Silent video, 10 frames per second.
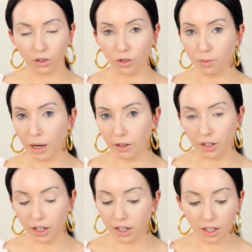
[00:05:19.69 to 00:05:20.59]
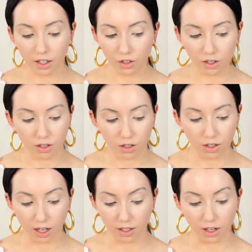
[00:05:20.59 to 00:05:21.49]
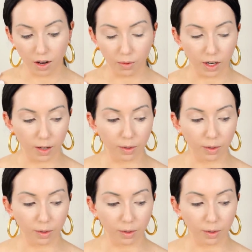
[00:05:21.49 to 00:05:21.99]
Loose powder just does not work